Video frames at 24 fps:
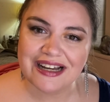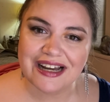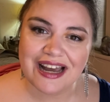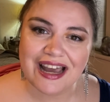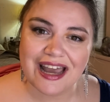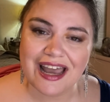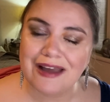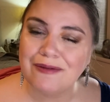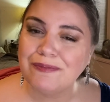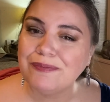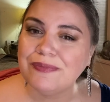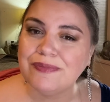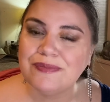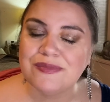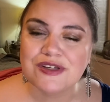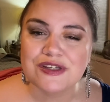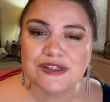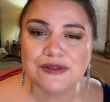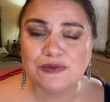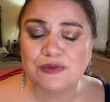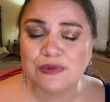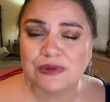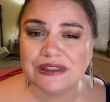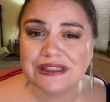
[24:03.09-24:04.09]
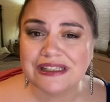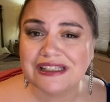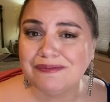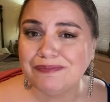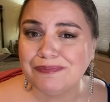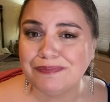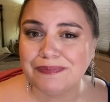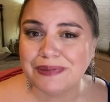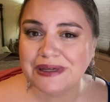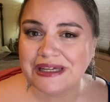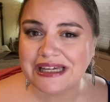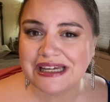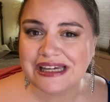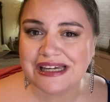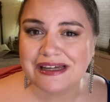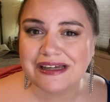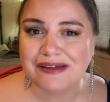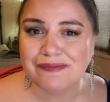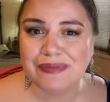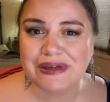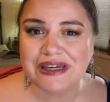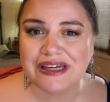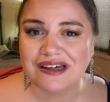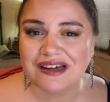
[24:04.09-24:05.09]
I'm just really picky
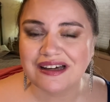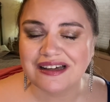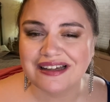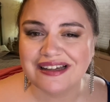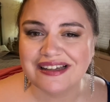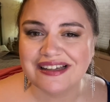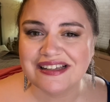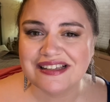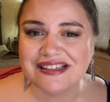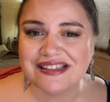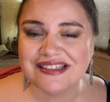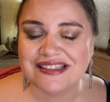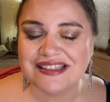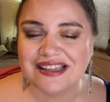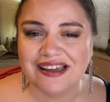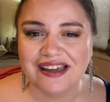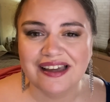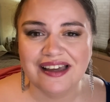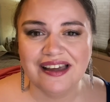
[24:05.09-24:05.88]
because